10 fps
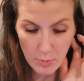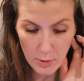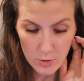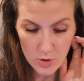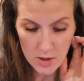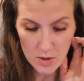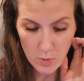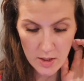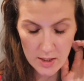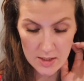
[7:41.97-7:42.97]
bulges
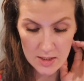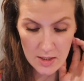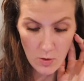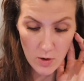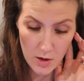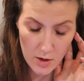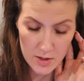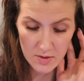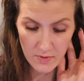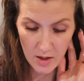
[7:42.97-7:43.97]
with his or her
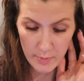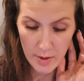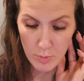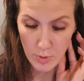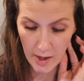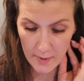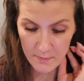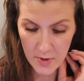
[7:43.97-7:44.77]
developing brain